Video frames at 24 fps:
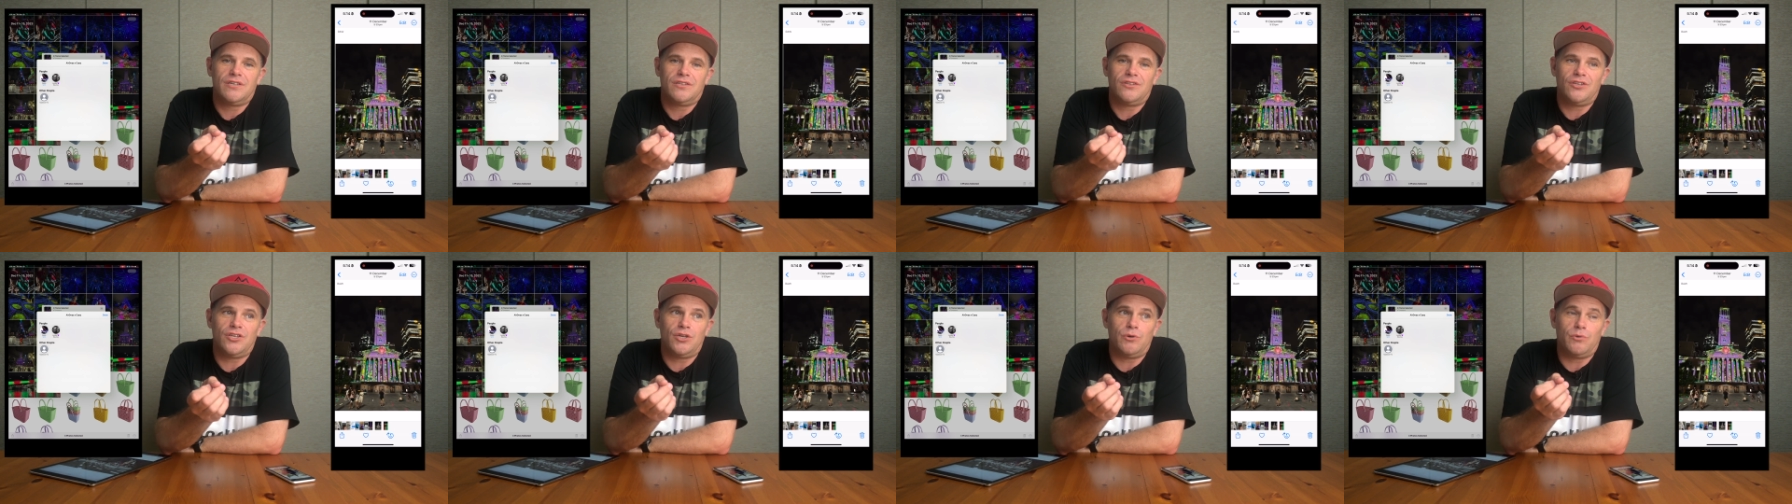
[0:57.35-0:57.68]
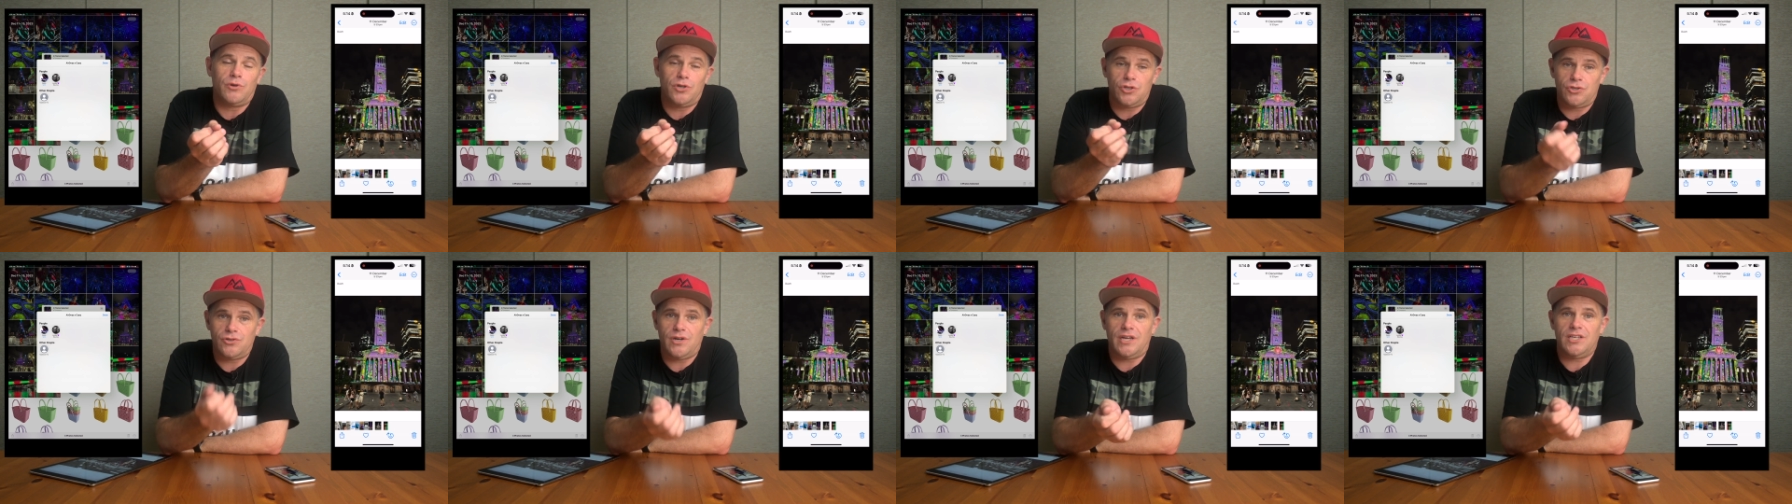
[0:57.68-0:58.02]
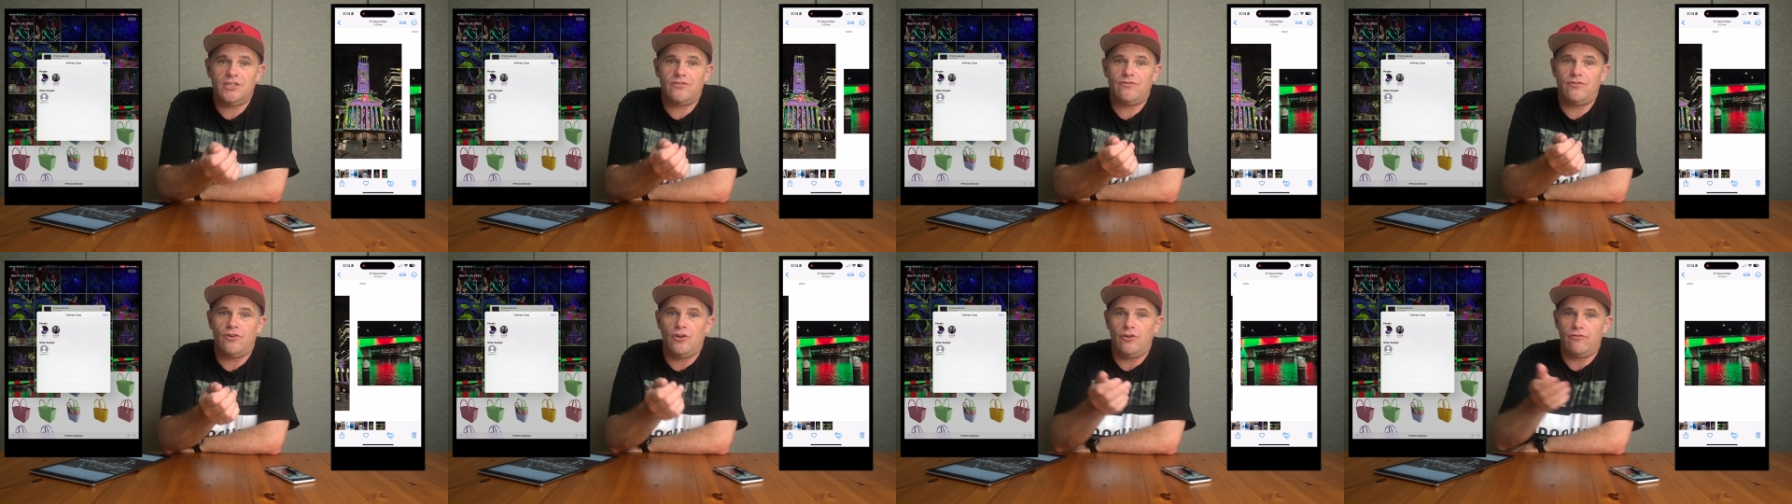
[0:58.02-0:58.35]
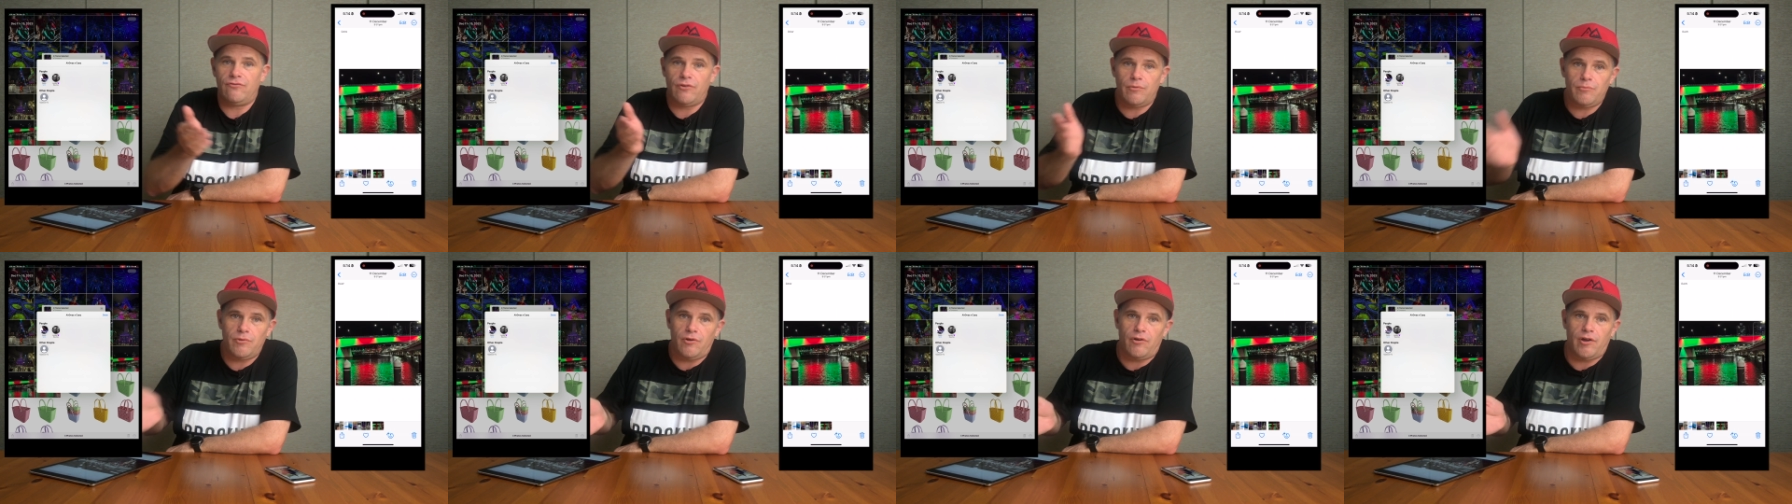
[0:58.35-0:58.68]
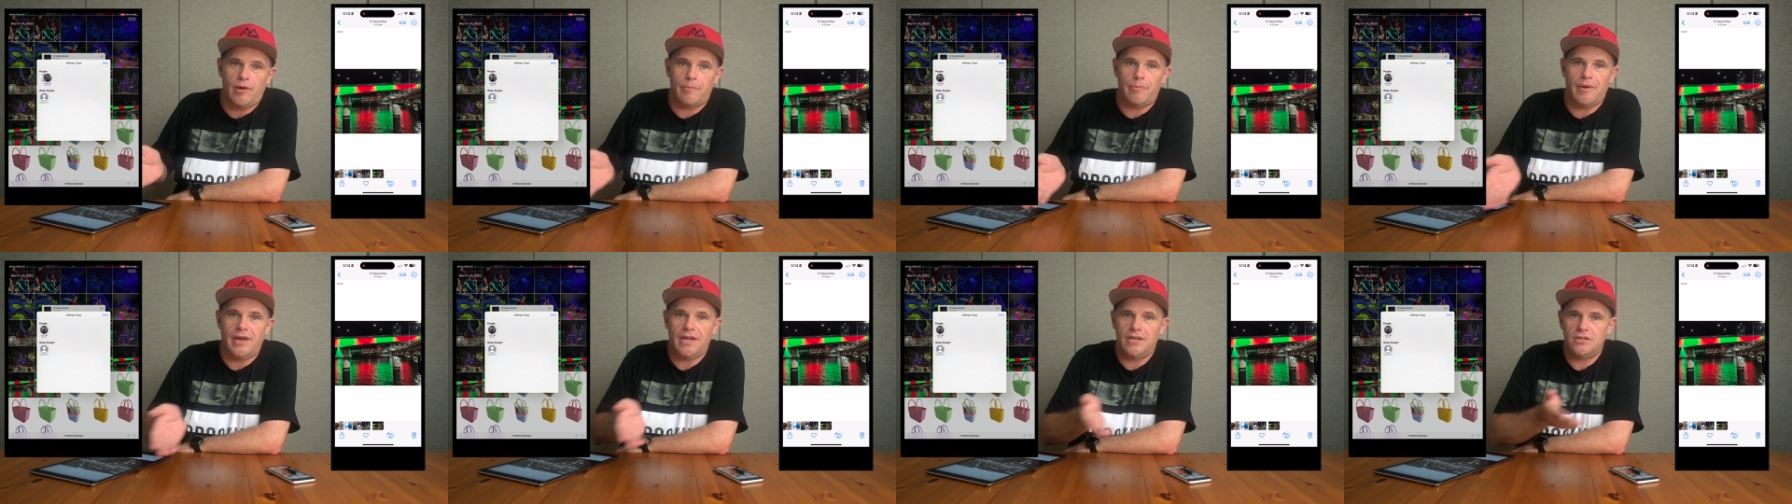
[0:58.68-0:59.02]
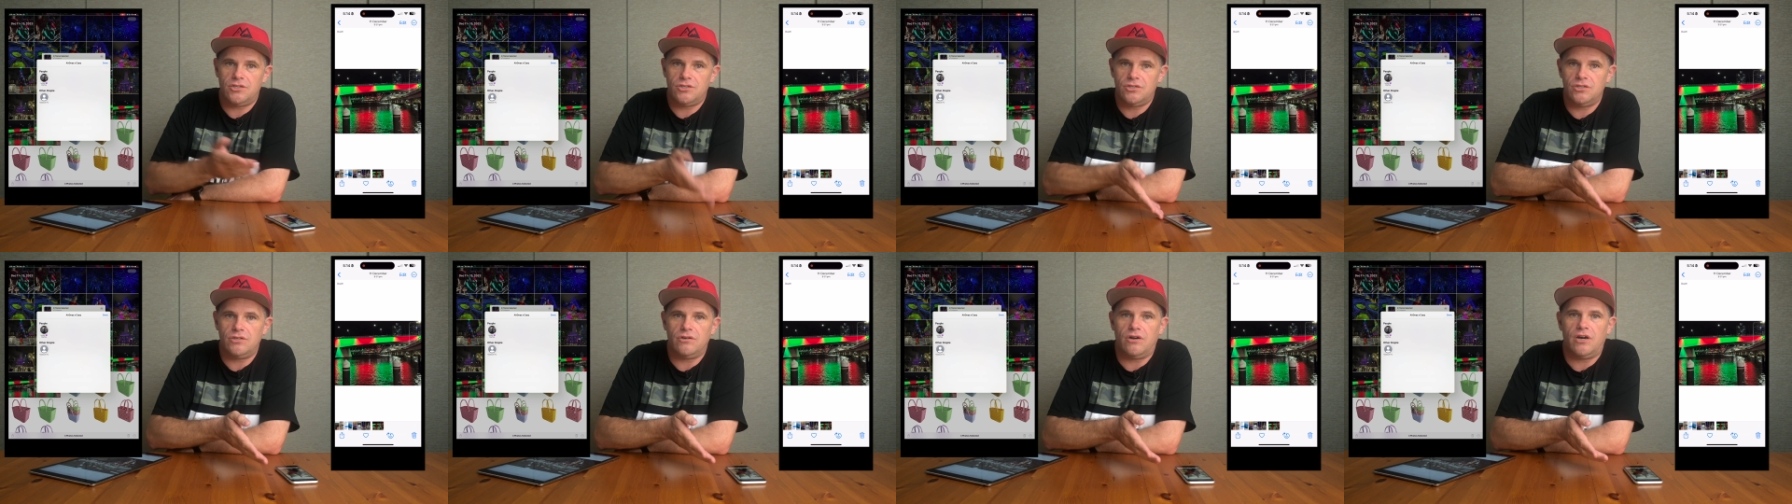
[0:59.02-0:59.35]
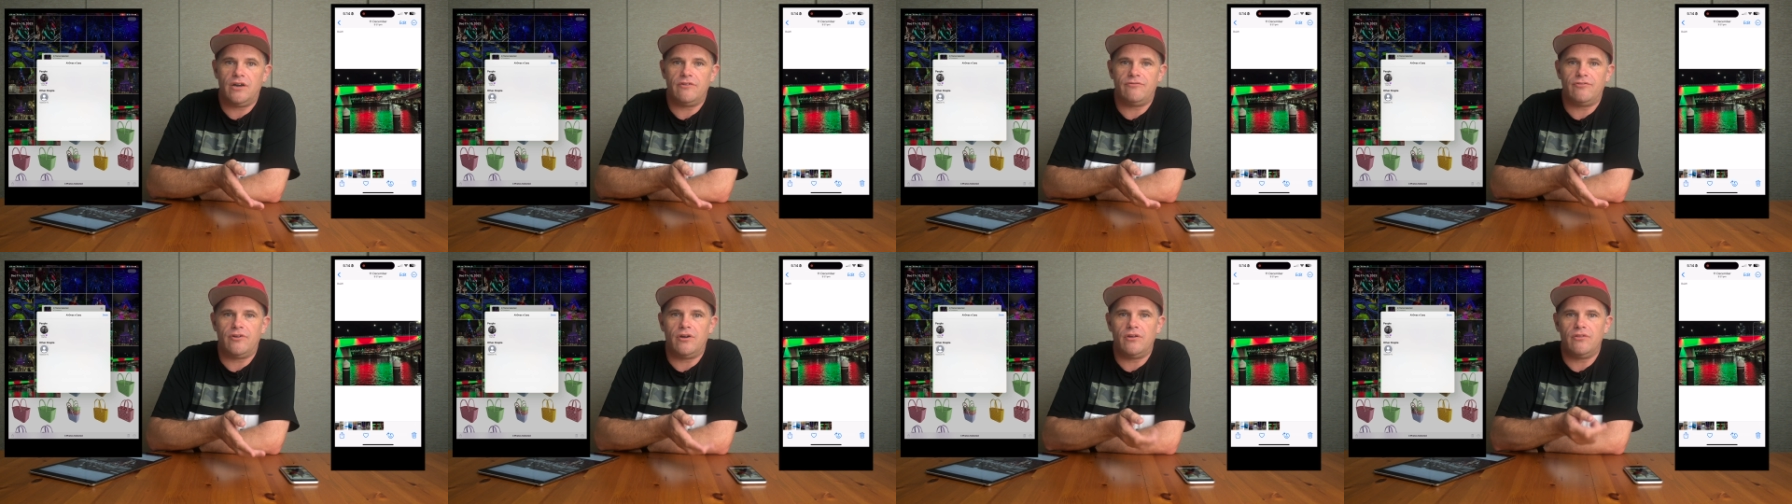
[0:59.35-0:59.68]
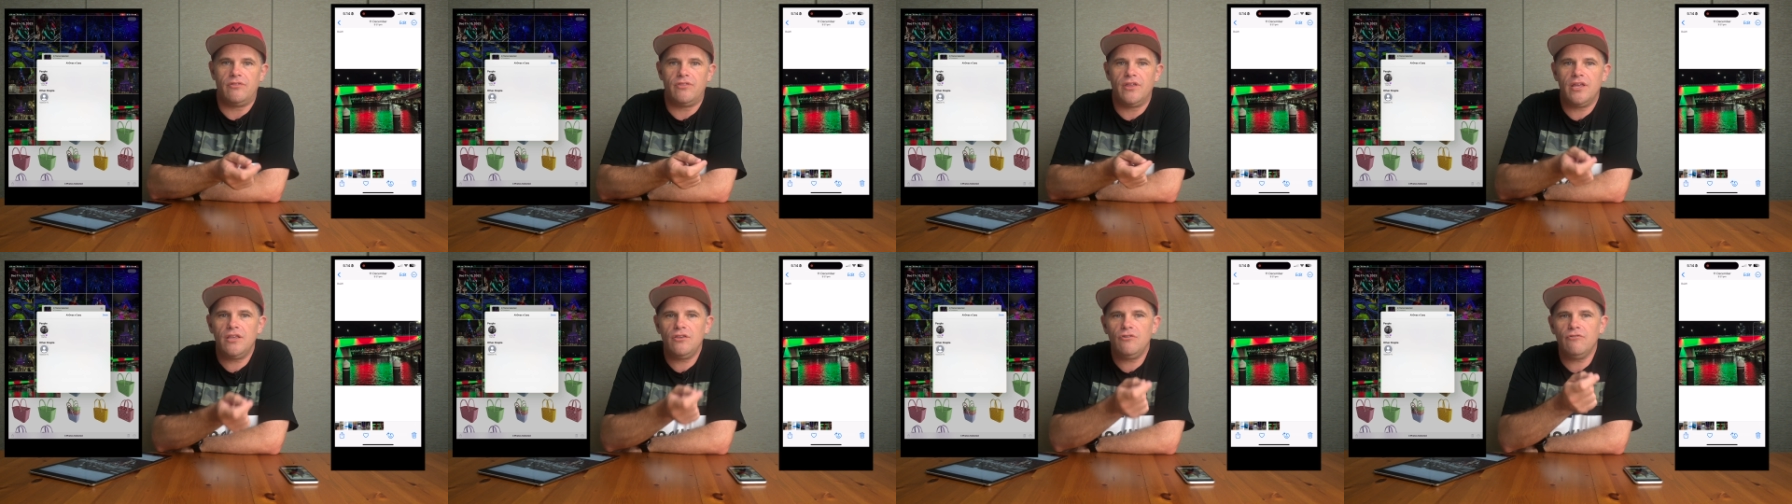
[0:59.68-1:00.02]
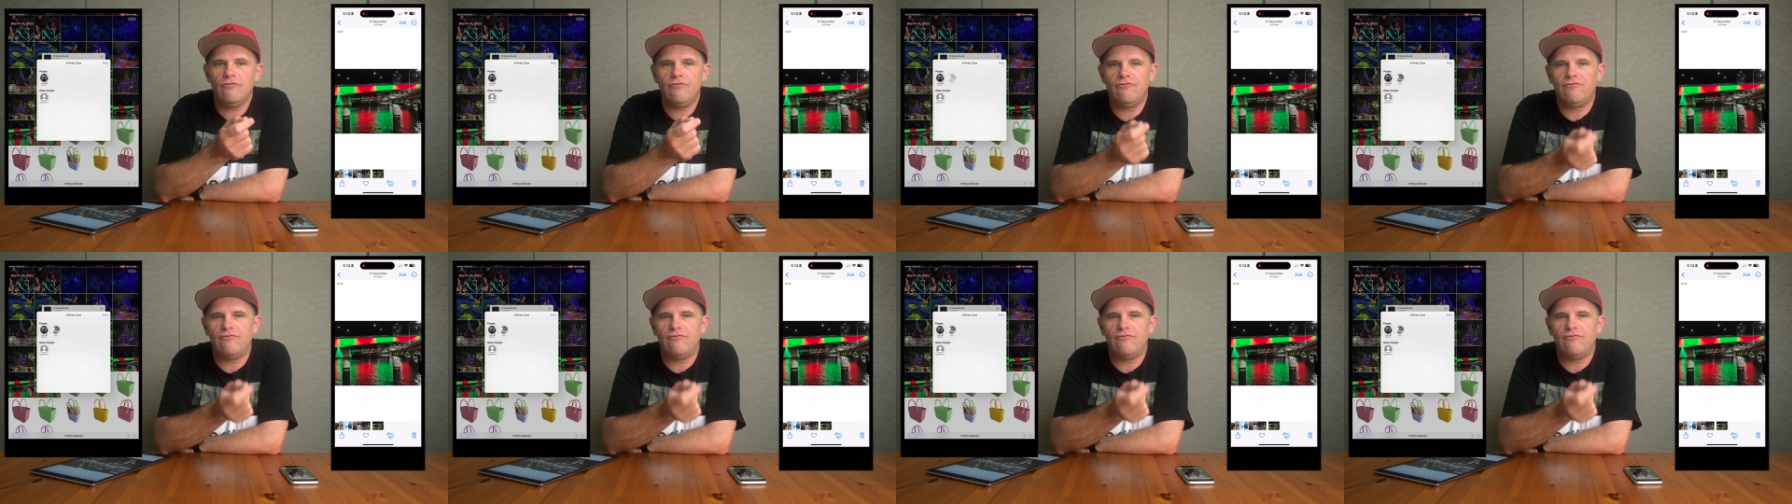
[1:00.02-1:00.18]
that you want to transfer from your iPad to your iPhone? Then you'll